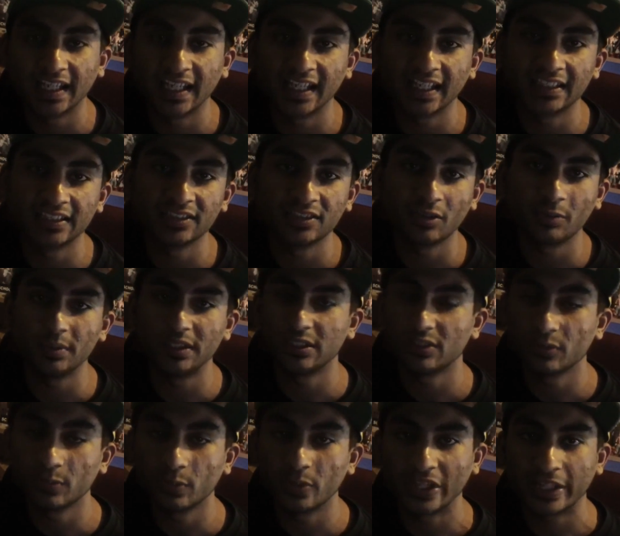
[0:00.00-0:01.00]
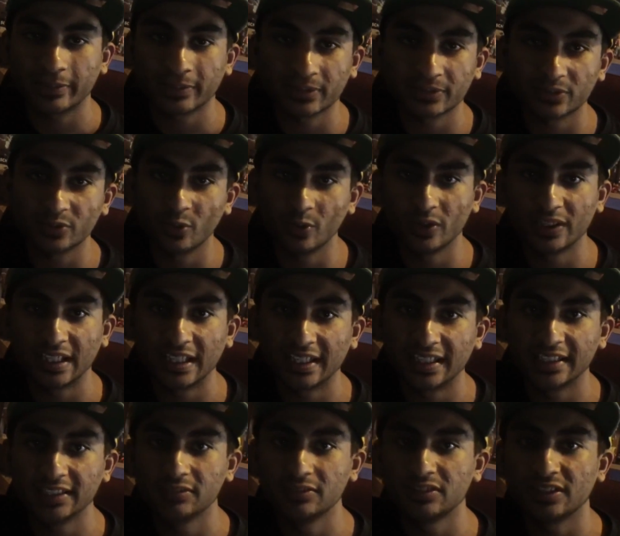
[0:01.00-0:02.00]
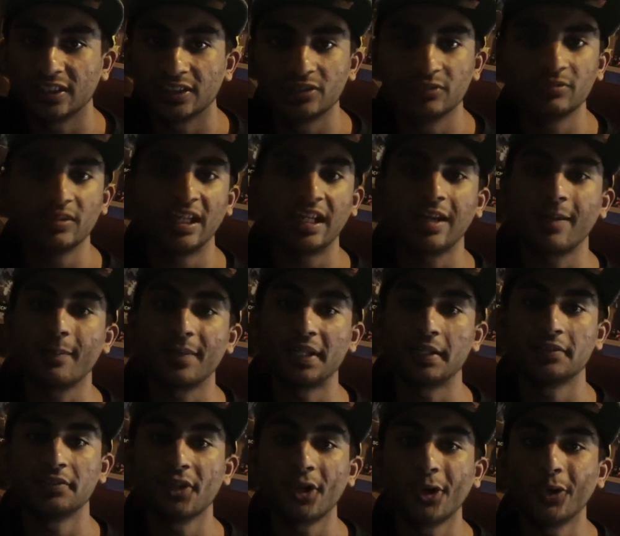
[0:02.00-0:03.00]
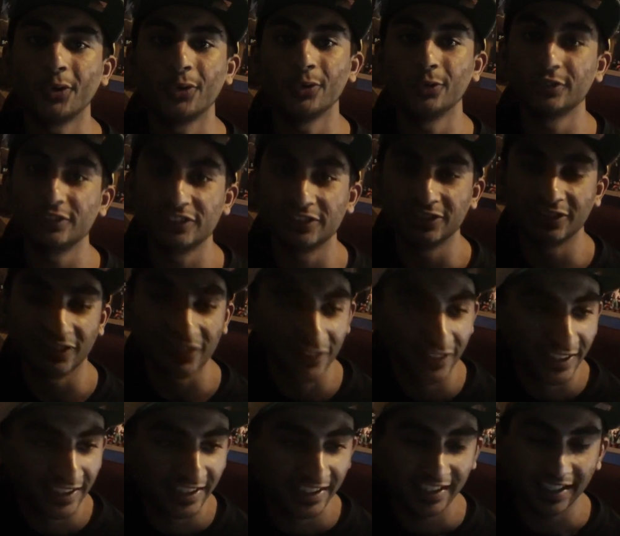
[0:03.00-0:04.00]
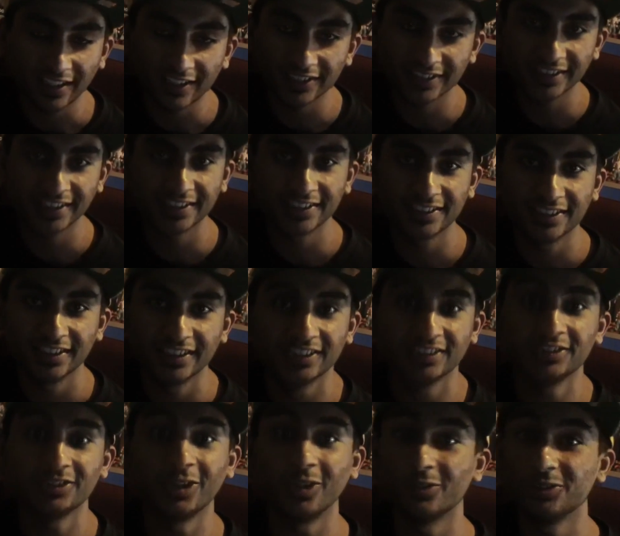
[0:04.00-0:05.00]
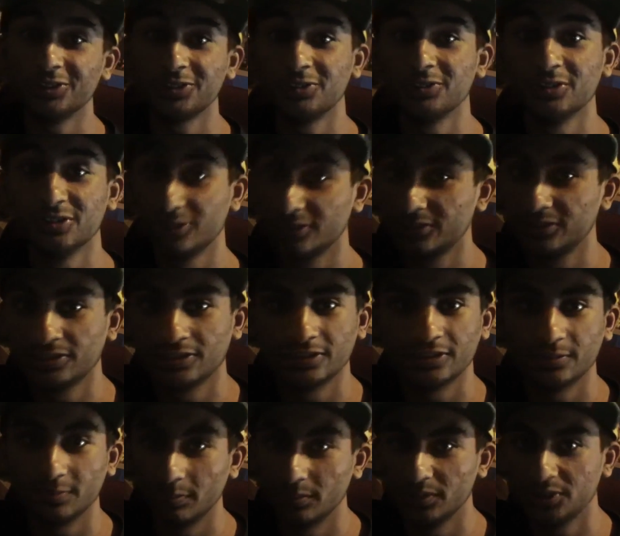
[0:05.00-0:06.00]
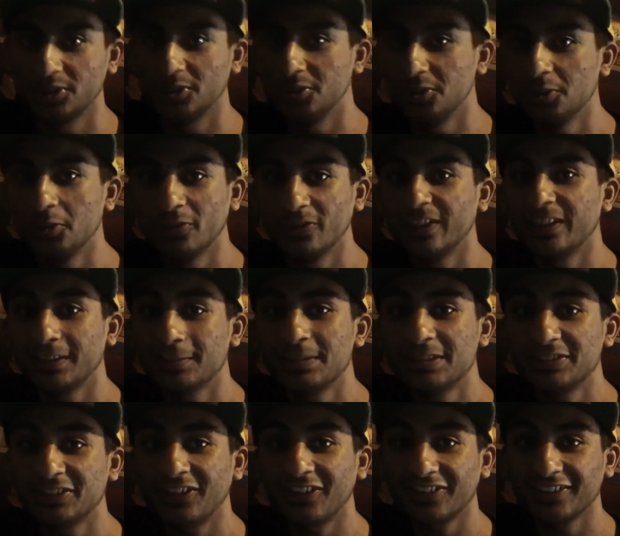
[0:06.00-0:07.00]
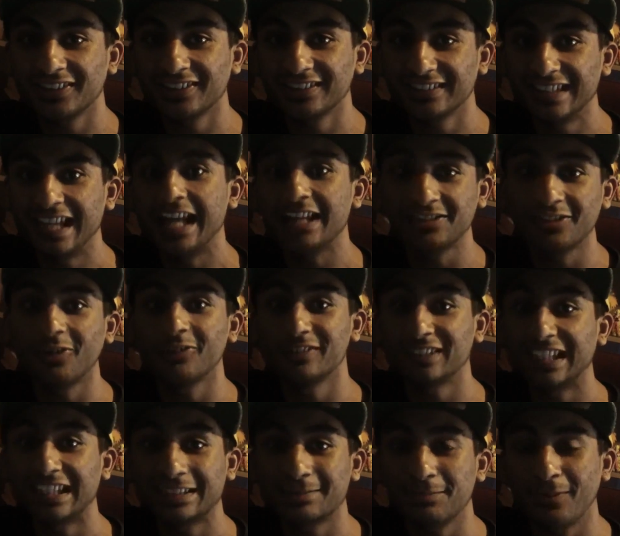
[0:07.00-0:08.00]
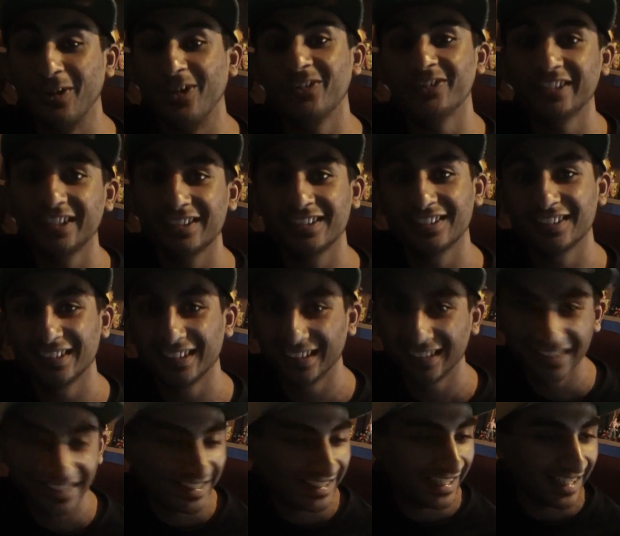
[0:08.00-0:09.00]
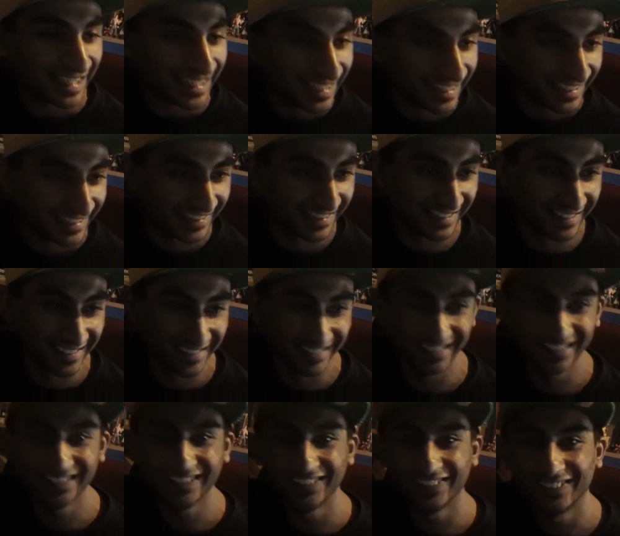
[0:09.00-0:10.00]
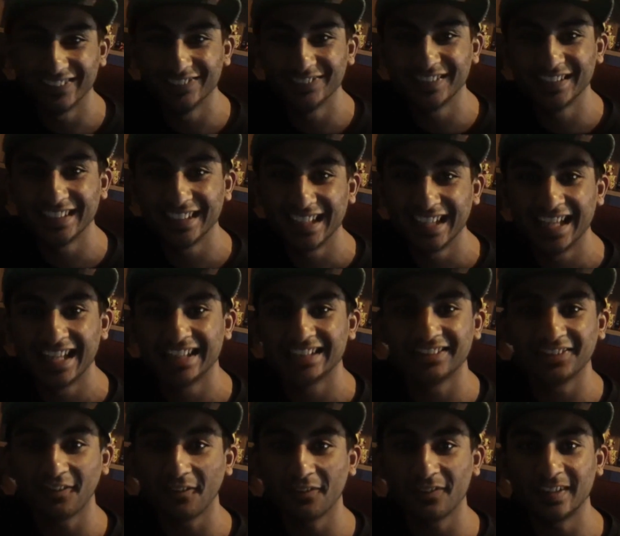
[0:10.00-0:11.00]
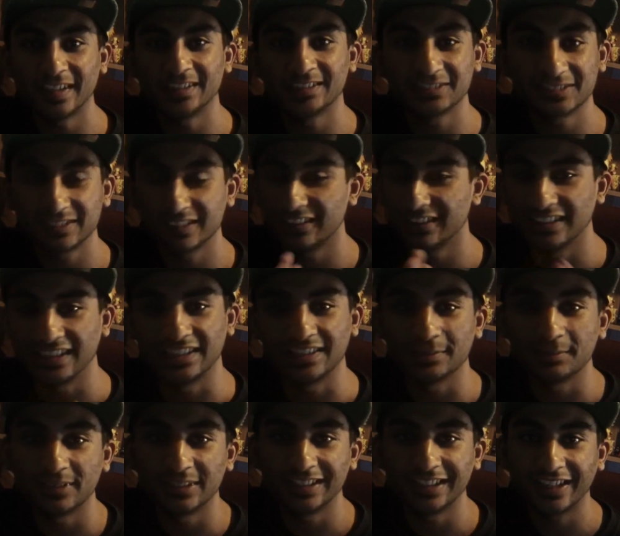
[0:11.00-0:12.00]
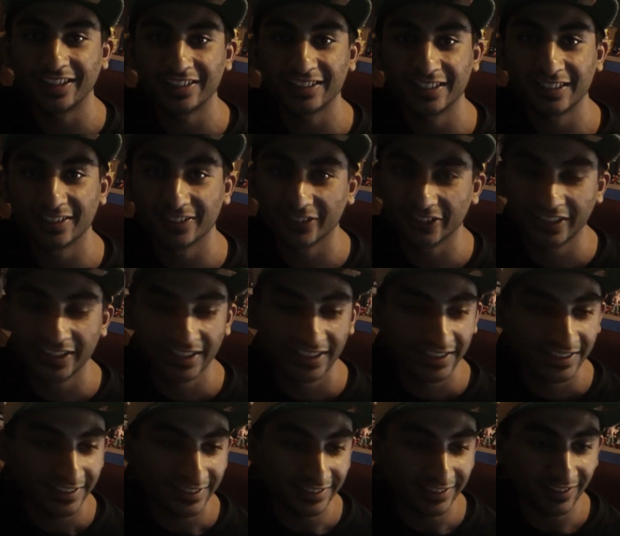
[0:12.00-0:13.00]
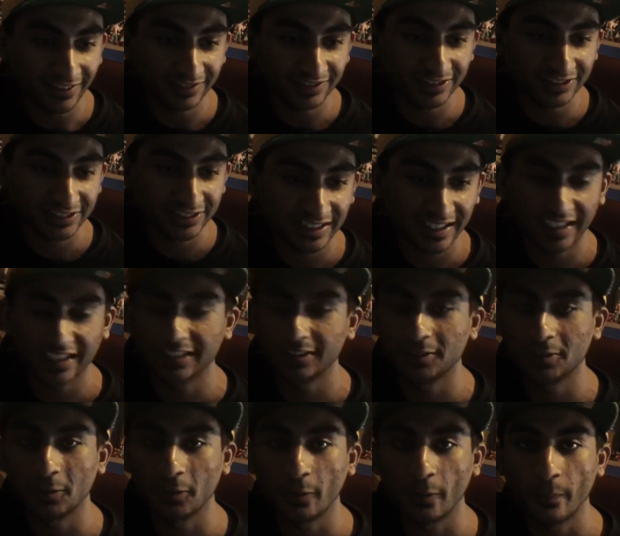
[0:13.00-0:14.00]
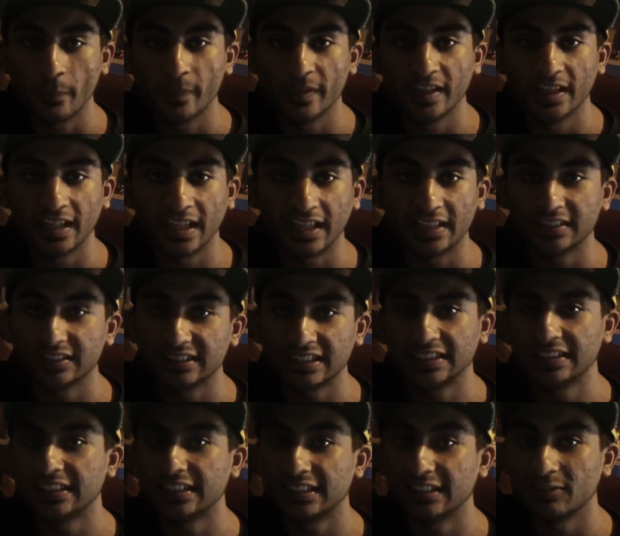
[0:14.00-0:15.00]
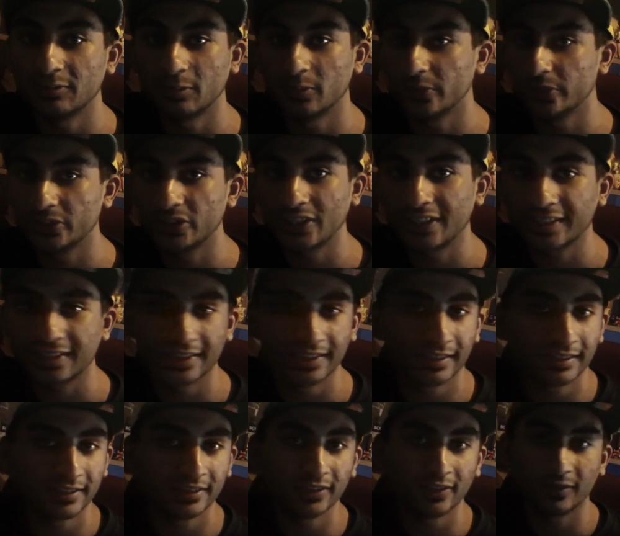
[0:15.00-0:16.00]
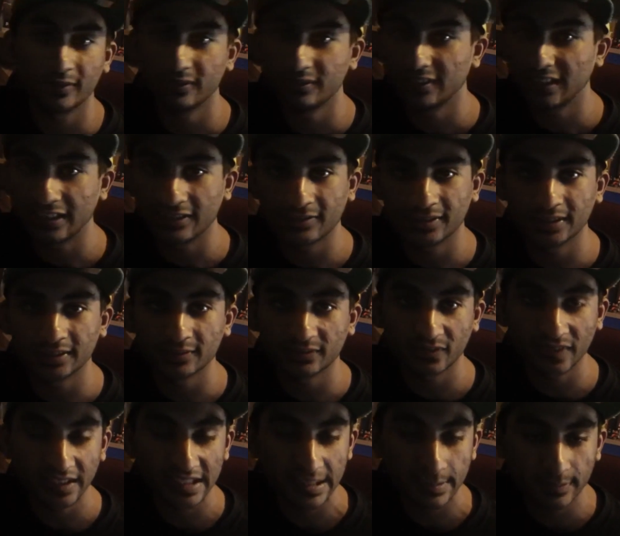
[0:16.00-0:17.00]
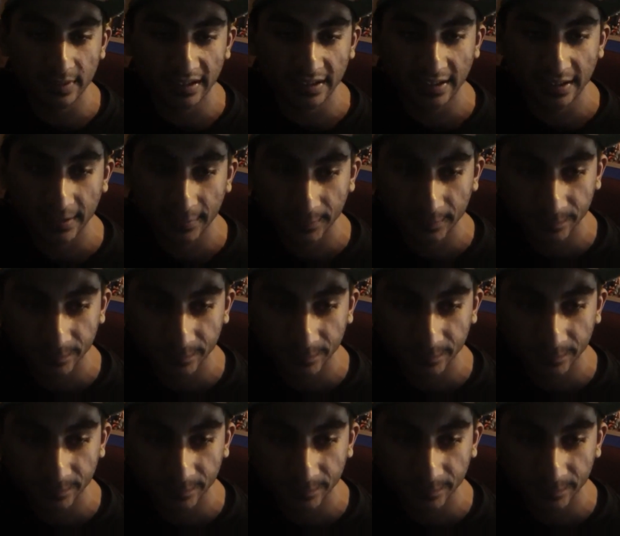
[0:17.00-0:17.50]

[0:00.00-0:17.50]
And you know, me and Uber Black Man were going at it. He was like, "You got a big nose," you know. I was like, "Yo, should you really be talking? That nose ain't small, nigga." And you know what I mean? No offense to anybody out there. You know, I'm saying, you know, I didn't say nigga when we were talking, you know, I don't want to offend anybody.